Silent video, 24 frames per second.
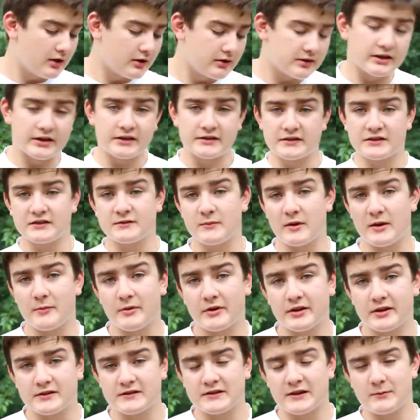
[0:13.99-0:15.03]
Yes, it's made by
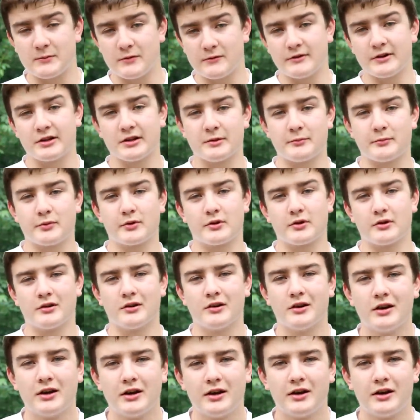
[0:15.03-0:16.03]
the same developer.